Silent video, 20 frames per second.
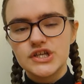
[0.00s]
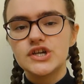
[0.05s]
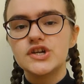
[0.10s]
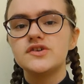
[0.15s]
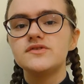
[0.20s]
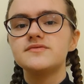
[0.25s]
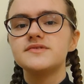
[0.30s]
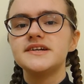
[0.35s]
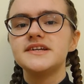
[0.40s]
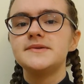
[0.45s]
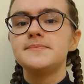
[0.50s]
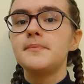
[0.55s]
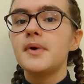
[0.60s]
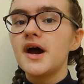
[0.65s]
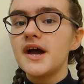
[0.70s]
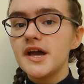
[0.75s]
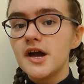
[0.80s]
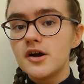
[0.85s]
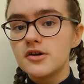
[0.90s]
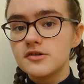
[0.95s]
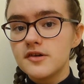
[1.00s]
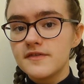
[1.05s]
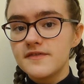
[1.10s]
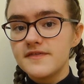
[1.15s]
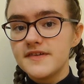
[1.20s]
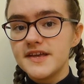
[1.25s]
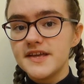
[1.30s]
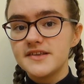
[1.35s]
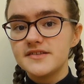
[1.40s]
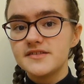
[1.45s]
you can read
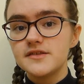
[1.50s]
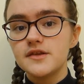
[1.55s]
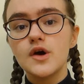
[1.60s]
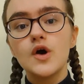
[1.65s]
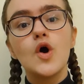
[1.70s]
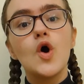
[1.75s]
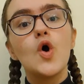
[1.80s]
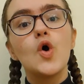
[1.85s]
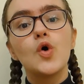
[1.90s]
biographies,